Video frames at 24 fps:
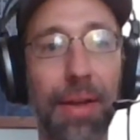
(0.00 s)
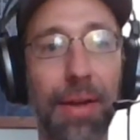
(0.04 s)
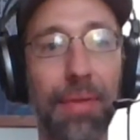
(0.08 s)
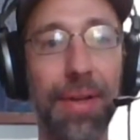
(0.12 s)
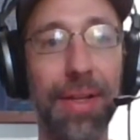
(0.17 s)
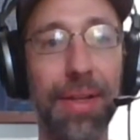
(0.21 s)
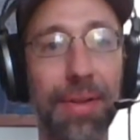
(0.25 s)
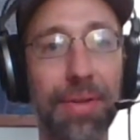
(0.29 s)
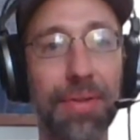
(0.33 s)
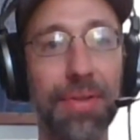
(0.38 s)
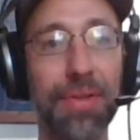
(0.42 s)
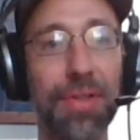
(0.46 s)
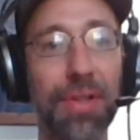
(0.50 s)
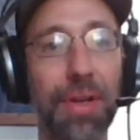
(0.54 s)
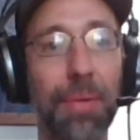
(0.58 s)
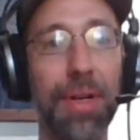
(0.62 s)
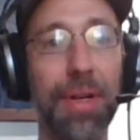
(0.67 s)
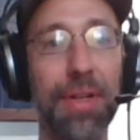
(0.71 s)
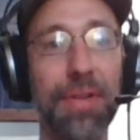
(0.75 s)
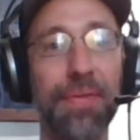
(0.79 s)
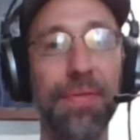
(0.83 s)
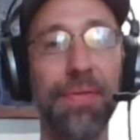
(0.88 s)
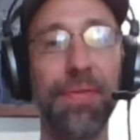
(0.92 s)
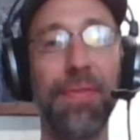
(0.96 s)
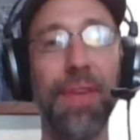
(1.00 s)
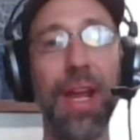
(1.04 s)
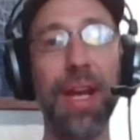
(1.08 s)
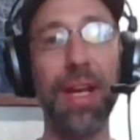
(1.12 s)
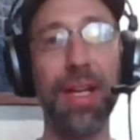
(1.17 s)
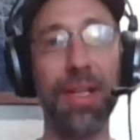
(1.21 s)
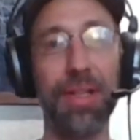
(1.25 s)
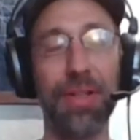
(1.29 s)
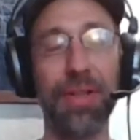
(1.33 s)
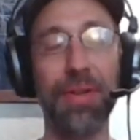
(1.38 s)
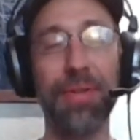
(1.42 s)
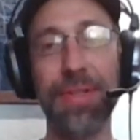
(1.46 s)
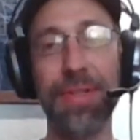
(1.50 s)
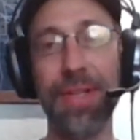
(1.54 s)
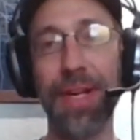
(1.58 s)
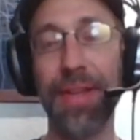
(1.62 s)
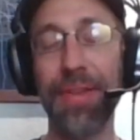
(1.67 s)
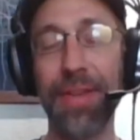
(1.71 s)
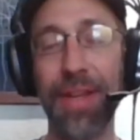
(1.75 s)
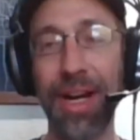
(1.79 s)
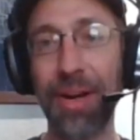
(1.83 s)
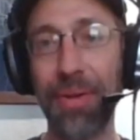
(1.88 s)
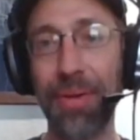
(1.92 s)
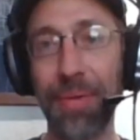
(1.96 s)
I mean, there's so much fake news
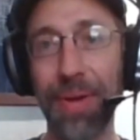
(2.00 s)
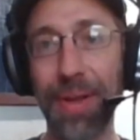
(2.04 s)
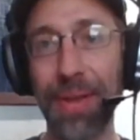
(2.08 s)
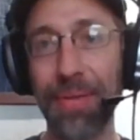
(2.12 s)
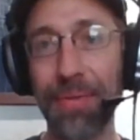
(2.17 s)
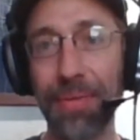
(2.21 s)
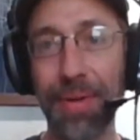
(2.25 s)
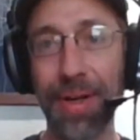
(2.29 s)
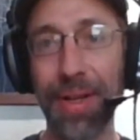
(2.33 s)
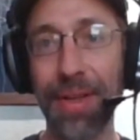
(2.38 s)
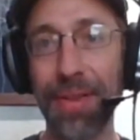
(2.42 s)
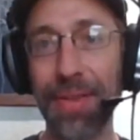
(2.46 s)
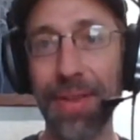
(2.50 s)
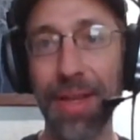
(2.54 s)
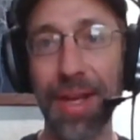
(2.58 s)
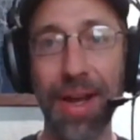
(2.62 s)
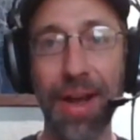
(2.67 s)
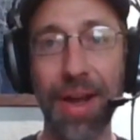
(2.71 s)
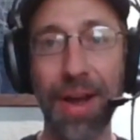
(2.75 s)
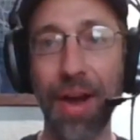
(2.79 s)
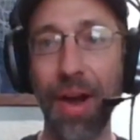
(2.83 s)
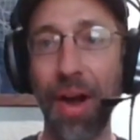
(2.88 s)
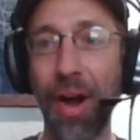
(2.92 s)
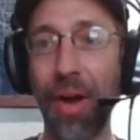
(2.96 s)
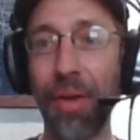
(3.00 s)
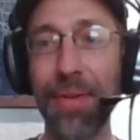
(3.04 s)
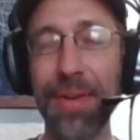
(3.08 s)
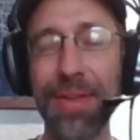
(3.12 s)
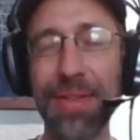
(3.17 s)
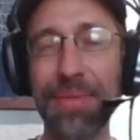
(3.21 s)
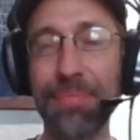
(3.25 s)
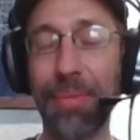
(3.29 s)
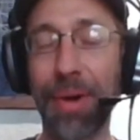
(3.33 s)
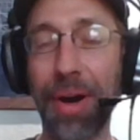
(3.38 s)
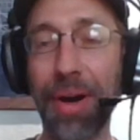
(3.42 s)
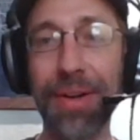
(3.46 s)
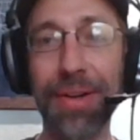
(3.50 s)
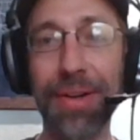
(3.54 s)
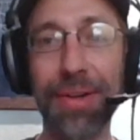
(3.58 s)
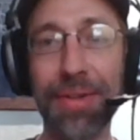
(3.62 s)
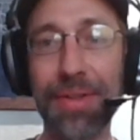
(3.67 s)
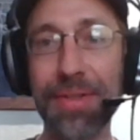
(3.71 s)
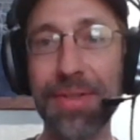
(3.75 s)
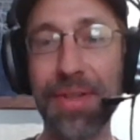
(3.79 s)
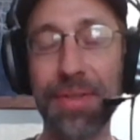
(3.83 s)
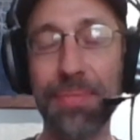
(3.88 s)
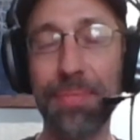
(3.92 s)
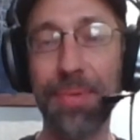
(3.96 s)
on there with all these
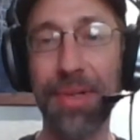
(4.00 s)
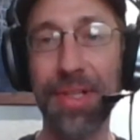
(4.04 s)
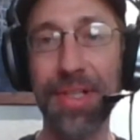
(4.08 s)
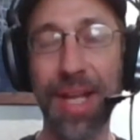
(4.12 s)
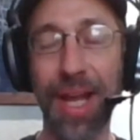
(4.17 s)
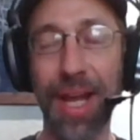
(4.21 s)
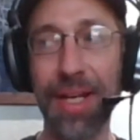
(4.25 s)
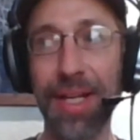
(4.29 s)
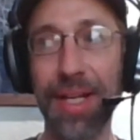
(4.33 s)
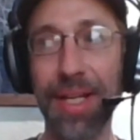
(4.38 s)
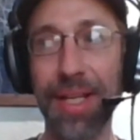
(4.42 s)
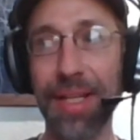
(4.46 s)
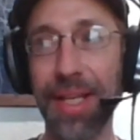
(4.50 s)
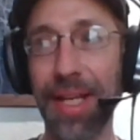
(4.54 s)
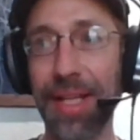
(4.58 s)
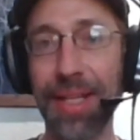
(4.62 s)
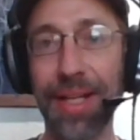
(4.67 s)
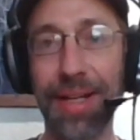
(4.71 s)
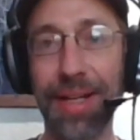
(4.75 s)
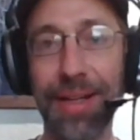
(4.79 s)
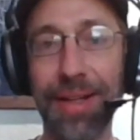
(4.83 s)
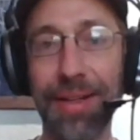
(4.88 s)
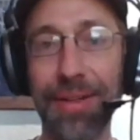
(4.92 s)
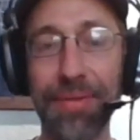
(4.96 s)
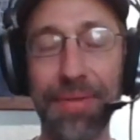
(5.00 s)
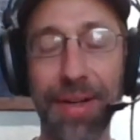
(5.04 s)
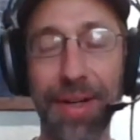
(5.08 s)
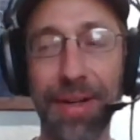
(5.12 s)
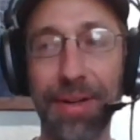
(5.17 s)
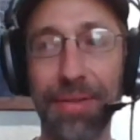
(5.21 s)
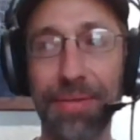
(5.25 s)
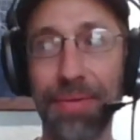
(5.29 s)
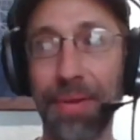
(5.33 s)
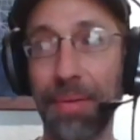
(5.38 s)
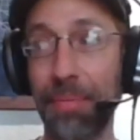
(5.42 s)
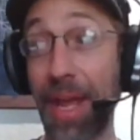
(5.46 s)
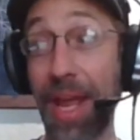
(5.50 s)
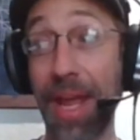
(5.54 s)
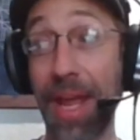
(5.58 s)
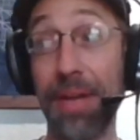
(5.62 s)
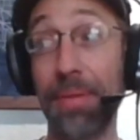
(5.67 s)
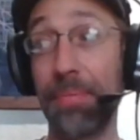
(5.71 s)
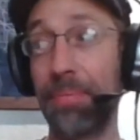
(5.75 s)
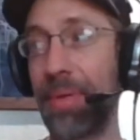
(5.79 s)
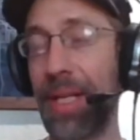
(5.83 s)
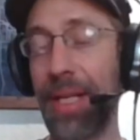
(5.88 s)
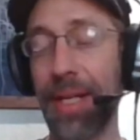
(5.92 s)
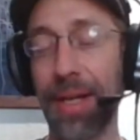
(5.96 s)
marketers just pretending that they're from
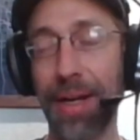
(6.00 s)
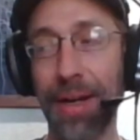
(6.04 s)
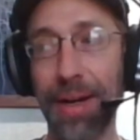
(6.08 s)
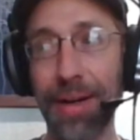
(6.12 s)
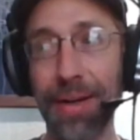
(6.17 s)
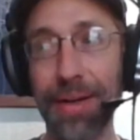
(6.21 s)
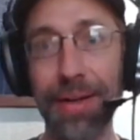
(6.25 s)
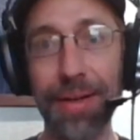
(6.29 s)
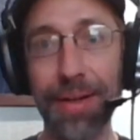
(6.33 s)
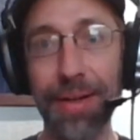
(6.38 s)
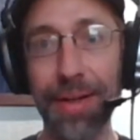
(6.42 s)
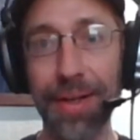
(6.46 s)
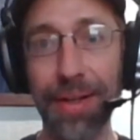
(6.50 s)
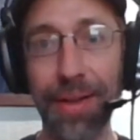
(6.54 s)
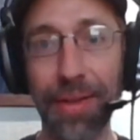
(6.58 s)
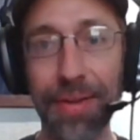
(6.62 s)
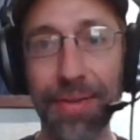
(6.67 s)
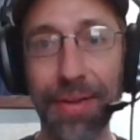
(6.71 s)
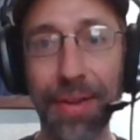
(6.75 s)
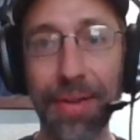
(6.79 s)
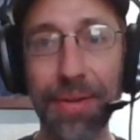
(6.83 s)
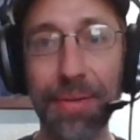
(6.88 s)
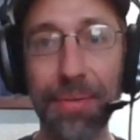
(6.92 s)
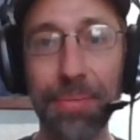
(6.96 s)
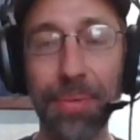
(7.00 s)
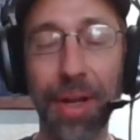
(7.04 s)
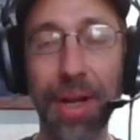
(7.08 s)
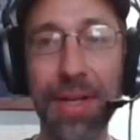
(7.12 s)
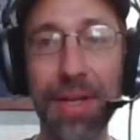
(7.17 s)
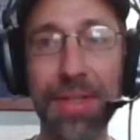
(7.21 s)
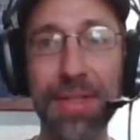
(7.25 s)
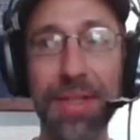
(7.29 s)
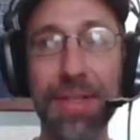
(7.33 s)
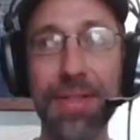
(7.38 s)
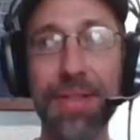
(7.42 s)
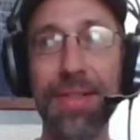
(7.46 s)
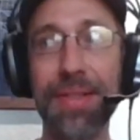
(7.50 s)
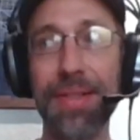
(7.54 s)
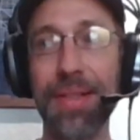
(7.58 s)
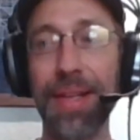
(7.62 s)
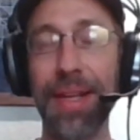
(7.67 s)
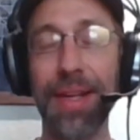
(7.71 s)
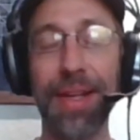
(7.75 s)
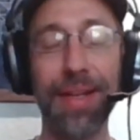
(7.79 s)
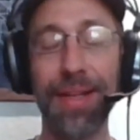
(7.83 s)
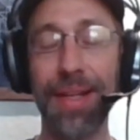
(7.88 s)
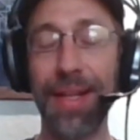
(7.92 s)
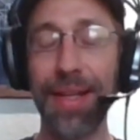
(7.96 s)
NPR and all these other places,
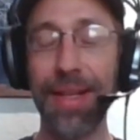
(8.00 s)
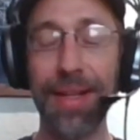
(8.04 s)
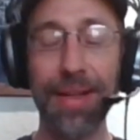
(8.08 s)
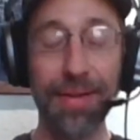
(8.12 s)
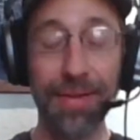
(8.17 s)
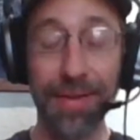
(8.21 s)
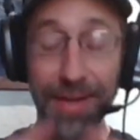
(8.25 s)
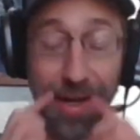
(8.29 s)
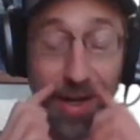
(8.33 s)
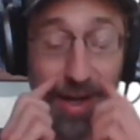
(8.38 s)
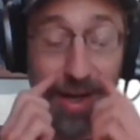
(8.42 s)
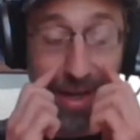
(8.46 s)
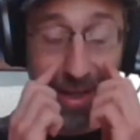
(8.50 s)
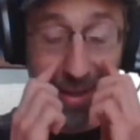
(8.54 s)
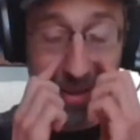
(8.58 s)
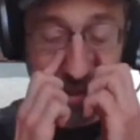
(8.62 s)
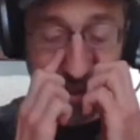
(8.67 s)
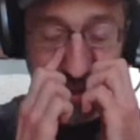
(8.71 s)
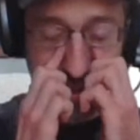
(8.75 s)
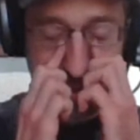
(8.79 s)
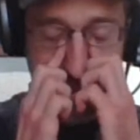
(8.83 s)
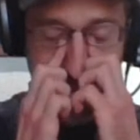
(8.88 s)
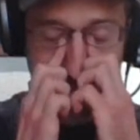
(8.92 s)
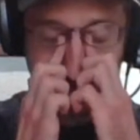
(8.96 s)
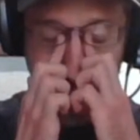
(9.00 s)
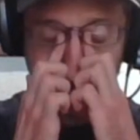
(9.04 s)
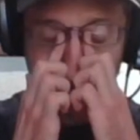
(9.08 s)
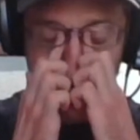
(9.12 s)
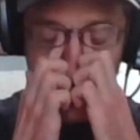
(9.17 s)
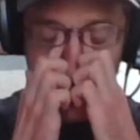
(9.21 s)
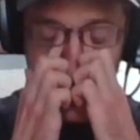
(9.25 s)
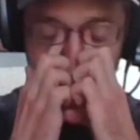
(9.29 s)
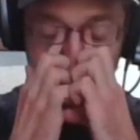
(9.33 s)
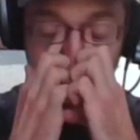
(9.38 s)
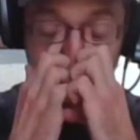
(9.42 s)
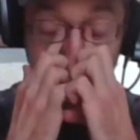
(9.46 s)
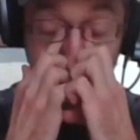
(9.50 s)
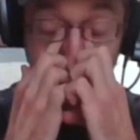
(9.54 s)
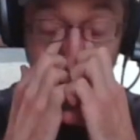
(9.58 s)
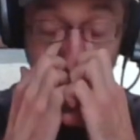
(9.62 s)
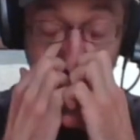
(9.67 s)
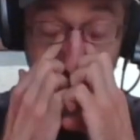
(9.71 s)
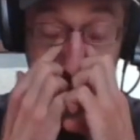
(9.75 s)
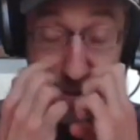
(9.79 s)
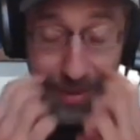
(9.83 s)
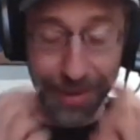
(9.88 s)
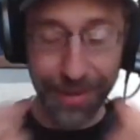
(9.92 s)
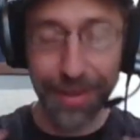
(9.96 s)
and they're not. That's not real.
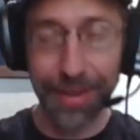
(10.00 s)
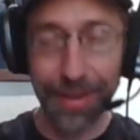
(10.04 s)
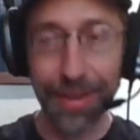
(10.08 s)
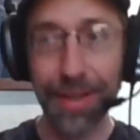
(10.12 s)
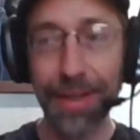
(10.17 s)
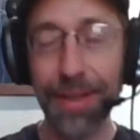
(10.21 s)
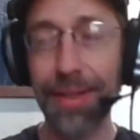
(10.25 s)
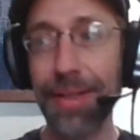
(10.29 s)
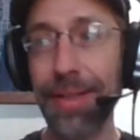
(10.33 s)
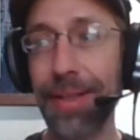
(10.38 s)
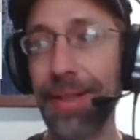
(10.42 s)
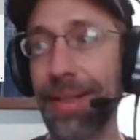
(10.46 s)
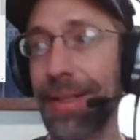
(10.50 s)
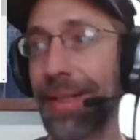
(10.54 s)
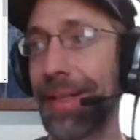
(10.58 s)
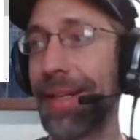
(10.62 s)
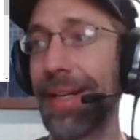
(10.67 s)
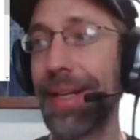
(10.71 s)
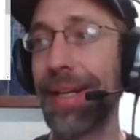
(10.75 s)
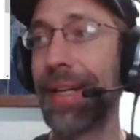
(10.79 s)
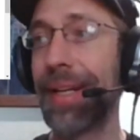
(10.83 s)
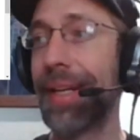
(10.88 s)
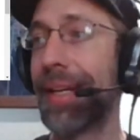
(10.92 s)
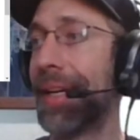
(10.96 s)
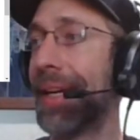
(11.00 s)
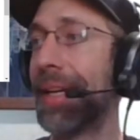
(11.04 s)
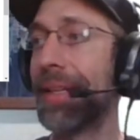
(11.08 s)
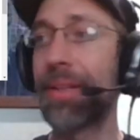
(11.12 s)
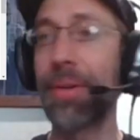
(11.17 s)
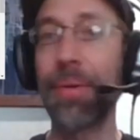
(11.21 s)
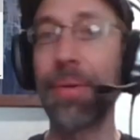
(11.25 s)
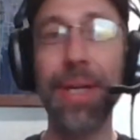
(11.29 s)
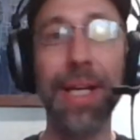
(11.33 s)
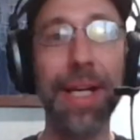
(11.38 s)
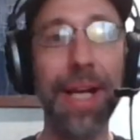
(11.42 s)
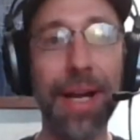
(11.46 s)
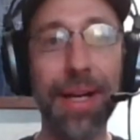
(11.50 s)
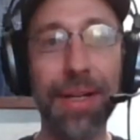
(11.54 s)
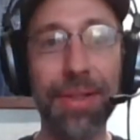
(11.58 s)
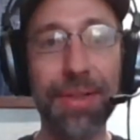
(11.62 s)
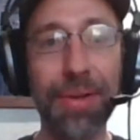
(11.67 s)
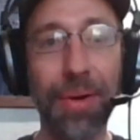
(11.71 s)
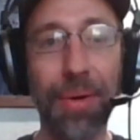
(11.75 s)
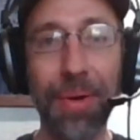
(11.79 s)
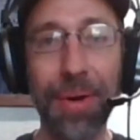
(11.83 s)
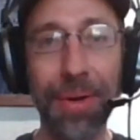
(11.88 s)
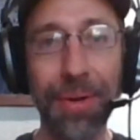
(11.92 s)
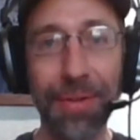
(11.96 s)
Like, that doing an
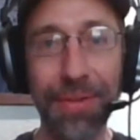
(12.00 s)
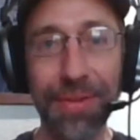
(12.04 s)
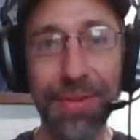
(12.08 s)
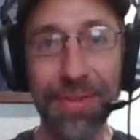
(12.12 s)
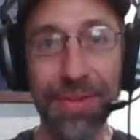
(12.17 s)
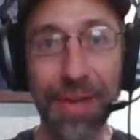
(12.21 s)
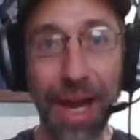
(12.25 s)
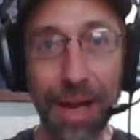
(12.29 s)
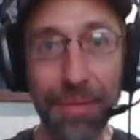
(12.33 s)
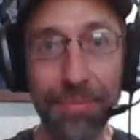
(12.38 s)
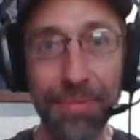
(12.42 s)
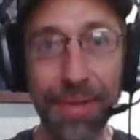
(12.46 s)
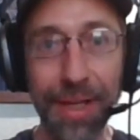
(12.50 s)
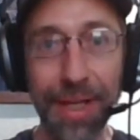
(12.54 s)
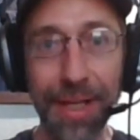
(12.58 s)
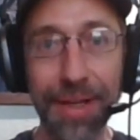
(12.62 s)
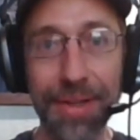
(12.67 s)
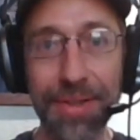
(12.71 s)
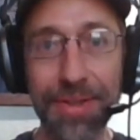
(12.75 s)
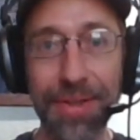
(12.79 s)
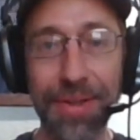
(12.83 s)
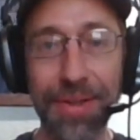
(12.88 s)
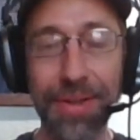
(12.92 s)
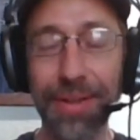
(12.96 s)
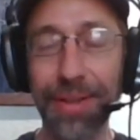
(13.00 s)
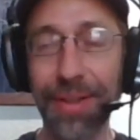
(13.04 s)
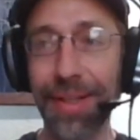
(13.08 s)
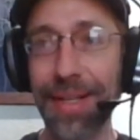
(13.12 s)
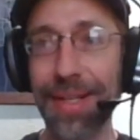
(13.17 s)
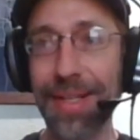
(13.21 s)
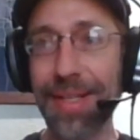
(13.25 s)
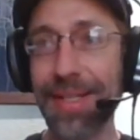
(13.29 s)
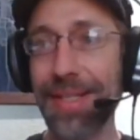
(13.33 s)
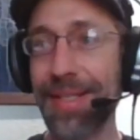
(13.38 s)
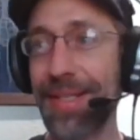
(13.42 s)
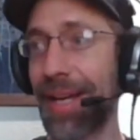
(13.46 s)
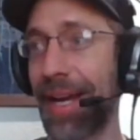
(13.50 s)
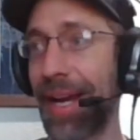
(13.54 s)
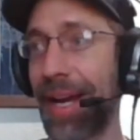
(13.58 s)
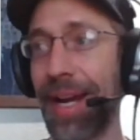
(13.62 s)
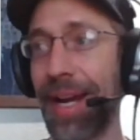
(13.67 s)
editorial is not being a journalist.